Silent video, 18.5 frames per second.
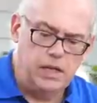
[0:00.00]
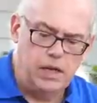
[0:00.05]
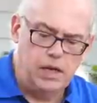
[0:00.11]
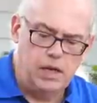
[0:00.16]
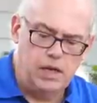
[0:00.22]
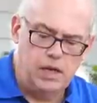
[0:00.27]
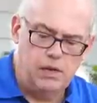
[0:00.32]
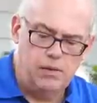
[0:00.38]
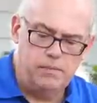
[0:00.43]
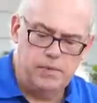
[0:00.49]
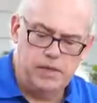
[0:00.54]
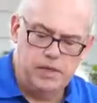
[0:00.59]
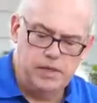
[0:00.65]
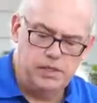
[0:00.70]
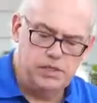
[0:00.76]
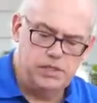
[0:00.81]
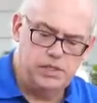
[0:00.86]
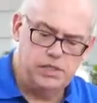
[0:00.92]

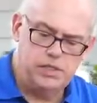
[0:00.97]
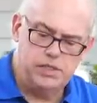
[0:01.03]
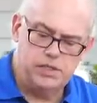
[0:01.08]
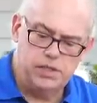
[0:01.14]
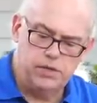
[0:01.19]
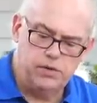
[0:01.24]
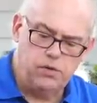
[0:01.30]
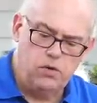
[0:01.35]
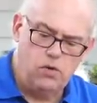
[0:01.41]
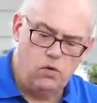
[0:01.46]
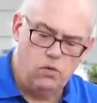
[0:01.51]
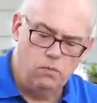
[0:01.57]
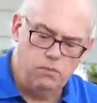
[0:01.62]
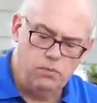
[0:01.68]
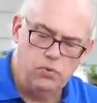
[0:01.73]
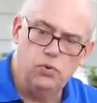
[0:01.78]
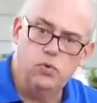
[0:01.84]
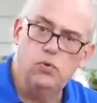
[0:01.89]
Is this is a little
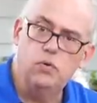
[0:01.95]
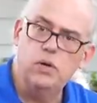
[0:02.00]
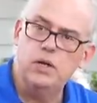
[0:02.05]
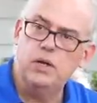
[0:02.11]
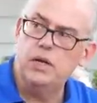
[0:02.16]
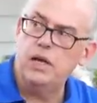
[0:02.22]
homebrew